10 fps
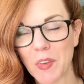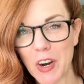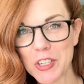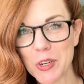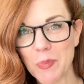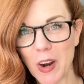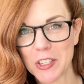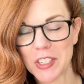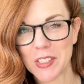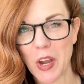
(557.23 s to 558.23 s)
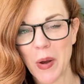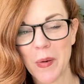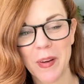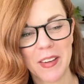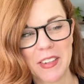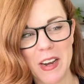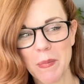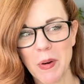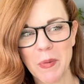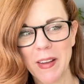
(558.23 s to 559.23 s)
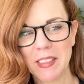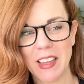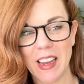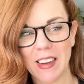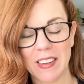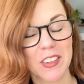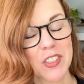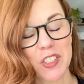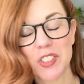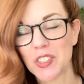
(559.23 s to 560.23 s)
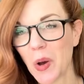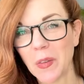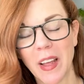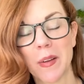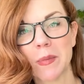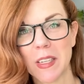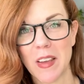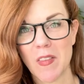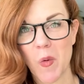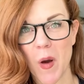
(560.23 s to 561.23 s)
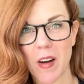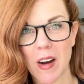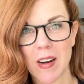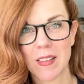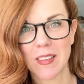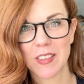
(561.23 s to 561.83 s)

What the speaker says: far as your brushes go, number one thing, don't let them sit in the water.